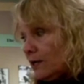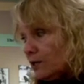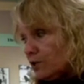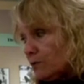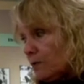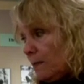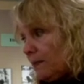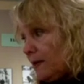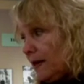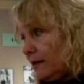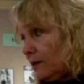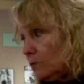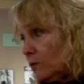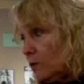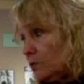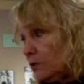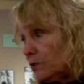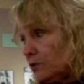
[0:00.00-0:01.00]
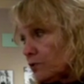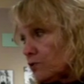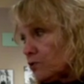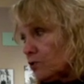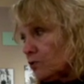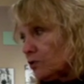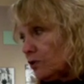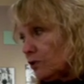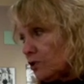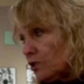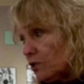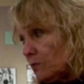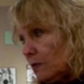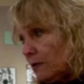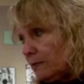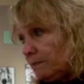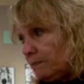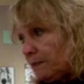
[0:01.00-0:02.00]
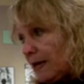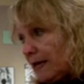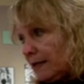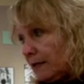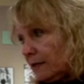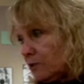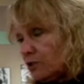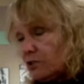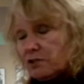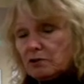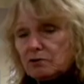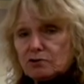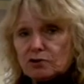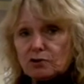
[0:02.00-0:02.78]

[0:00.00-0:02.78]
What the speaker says: She went back and wrote in her journal. She went back, she started to